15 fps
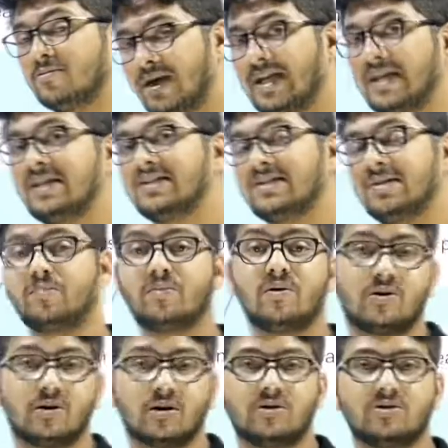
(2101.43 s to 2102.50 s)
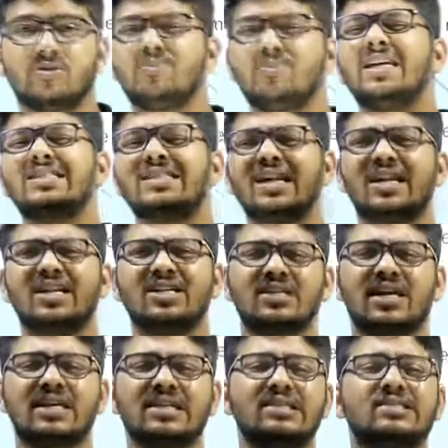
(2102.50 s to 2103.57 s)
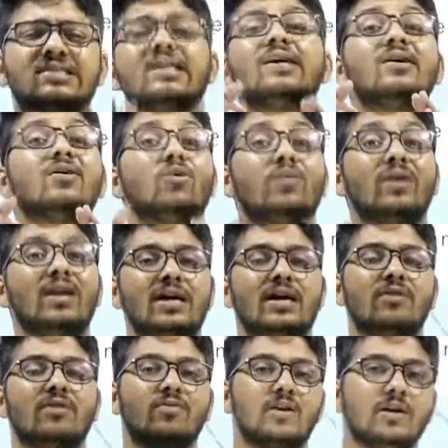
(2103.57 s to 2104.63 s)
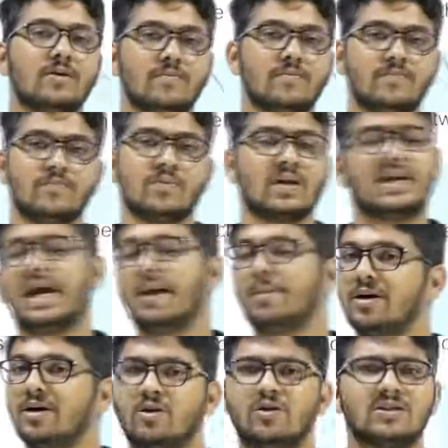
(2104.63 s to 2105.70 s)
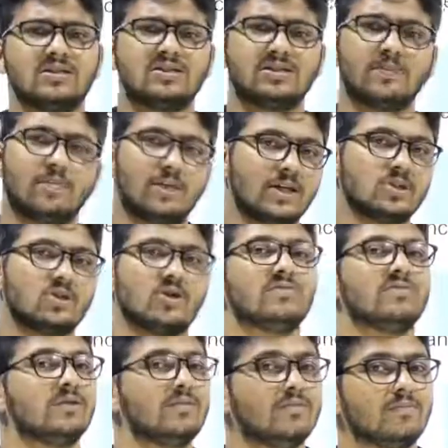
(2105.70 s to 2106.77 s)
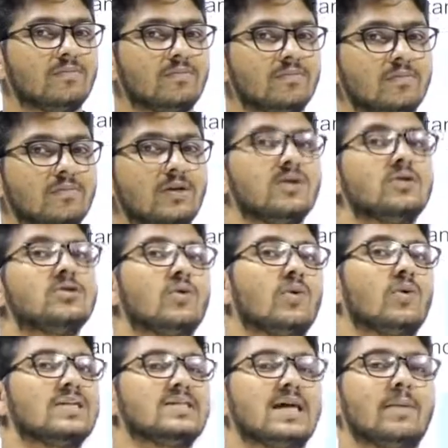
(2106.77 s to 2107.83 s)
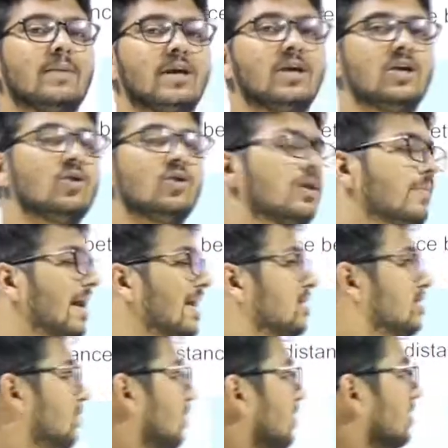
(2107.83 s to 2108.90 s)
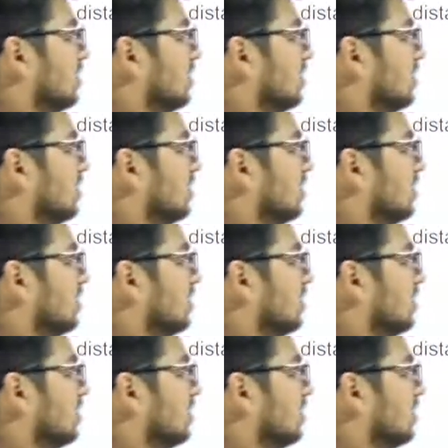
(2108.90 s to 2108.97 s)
why it is important. So please understand this very carefully. And amplitude is the simplest of them. So what is amplitude? The maximum